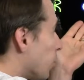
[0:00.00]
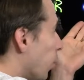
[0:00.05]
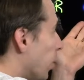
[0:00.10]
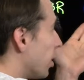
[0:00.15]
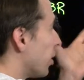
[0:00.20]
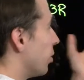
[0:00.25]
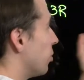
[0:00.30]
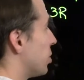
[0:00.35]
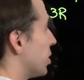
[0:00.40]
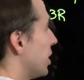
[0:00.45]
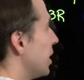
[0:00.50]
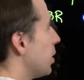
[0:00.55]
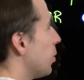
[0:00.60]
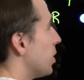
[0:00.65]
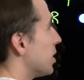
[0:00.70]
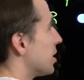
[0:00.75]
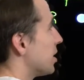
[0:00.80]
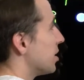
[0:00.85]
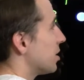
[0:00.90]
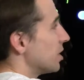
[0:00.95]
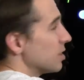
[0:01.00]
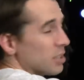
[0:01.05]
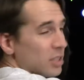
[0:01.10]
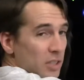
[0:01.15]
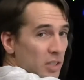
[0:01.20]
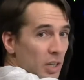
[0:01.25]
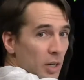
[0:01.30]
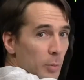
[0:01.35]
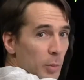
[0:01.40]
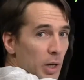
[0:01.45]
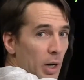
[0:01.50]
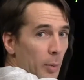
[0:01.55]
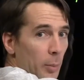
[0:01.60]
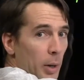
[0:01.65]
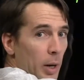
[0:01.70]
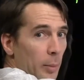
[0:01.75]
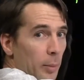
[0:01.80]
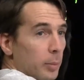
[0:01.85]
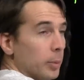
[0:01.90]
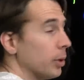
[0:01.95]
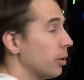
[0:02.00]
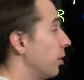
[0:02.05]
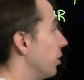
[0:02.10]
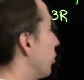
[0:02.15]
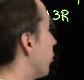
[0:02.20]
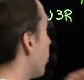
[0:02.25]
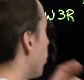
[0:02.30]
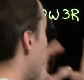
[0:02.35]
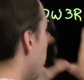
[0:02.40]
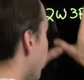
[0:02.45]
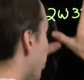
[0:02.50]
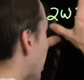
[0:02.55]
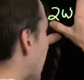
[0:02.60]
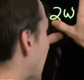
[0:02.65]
one of those sequences, this is going to be our probability. So we'll just